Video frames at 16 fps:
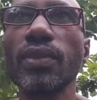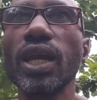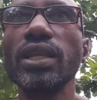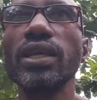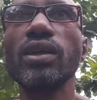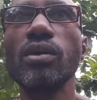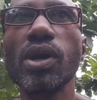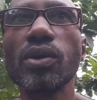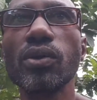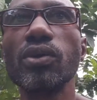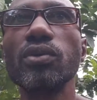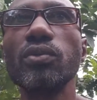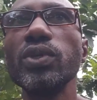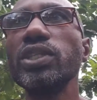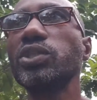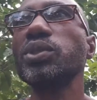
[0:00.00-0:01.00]
And they come
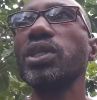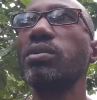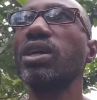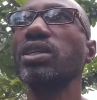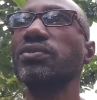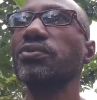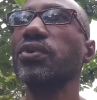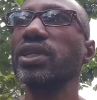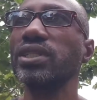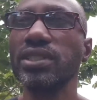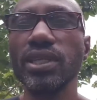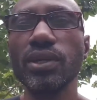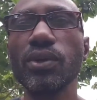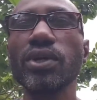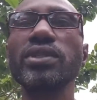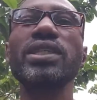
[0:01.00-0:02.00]
around, we treat them as friends,
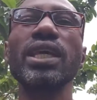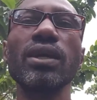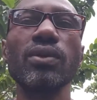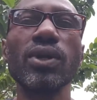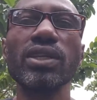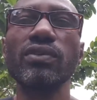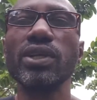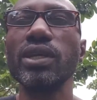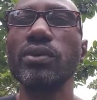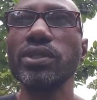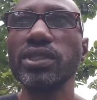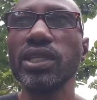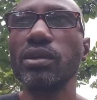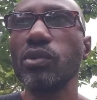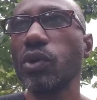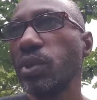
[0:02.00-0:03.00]
they were saying whatever they were
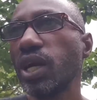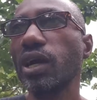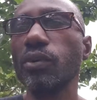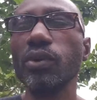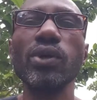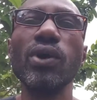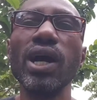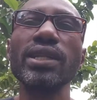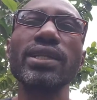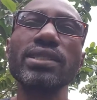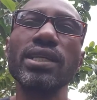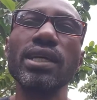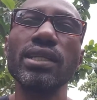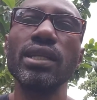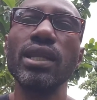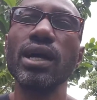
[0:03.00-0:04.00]
saying, but because we don't
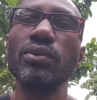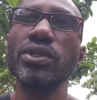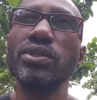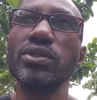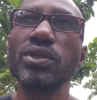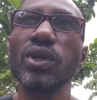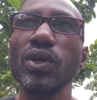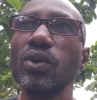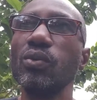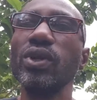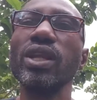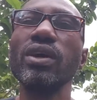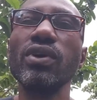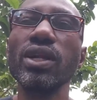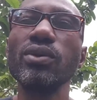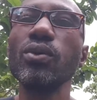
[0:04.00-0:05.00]
understand the language, we
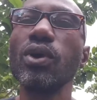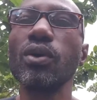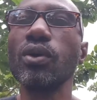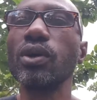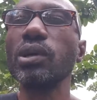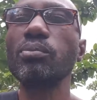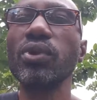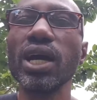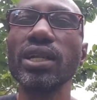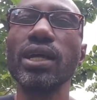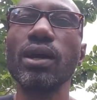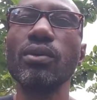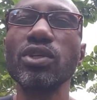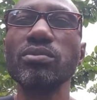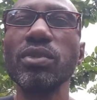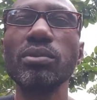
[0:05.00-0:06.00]
never know the plan
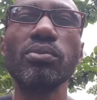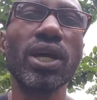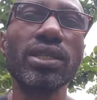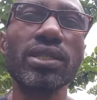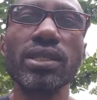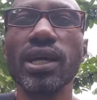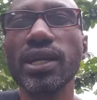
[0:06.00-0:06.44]
that was being plotted